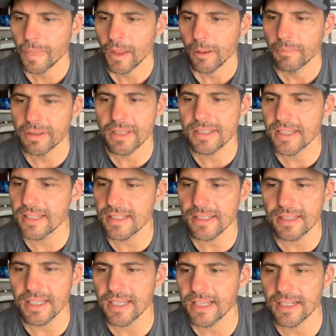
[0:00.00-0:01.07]
But this isn't
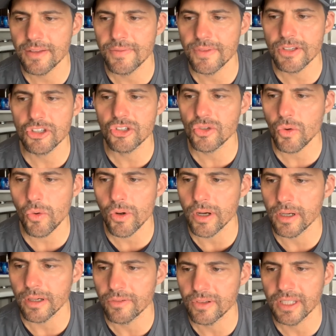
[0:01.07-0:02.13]
the end of the story
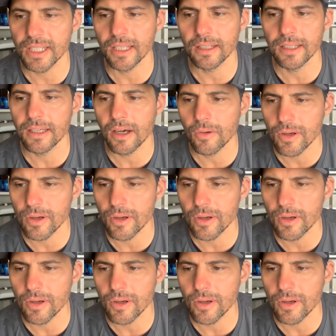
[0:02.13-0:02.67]
of King Leo.